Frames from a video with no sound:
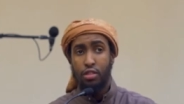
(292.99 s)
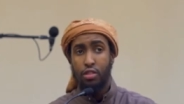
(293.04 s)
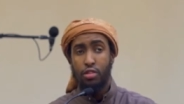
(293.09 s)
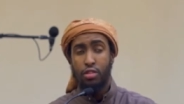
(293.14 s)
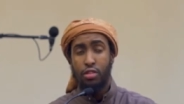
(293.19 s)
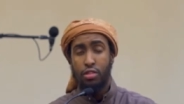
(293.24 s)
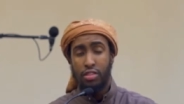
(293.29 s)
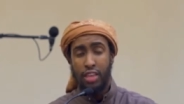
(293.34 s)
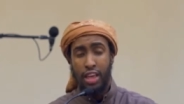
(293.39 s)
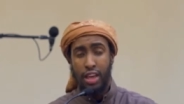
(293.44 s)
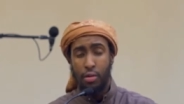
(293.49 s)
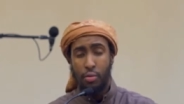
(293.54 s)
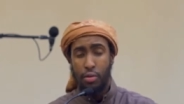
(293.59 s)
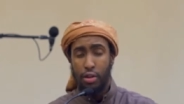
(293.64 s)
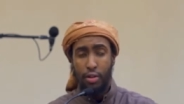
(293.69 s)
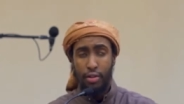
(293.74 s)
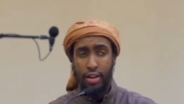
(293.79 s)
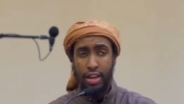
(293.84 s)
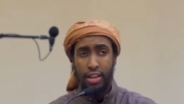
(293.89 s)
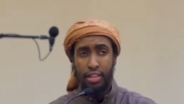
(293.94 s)
say we
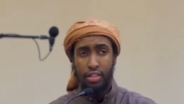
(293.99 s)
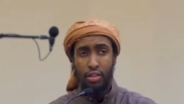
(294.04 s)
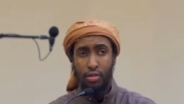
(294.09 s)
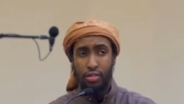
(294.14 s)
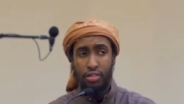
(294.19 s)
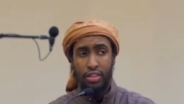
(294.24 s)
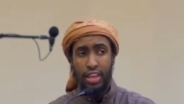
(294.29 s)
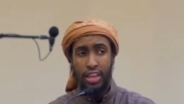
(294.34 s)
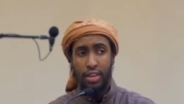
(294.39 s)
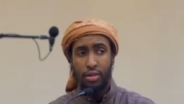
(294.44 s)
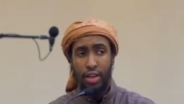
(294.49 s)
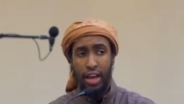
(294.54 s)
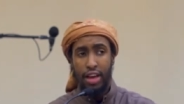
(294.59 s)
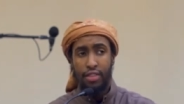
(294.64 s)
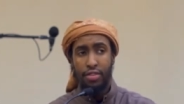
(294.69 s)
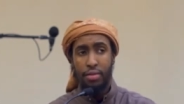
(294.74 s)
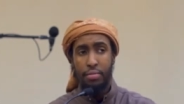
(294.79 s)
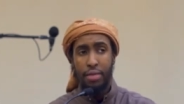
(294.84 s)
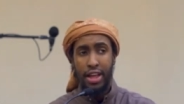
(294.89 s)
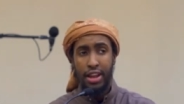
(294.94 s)
don't, don't say we
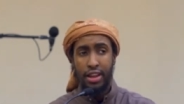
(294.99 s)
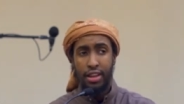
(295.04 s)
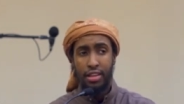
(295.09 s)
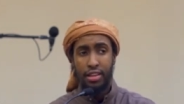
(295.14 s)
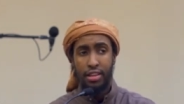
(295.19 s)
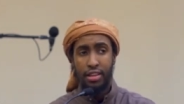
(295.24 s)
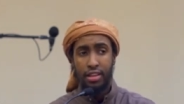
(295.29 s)
have iman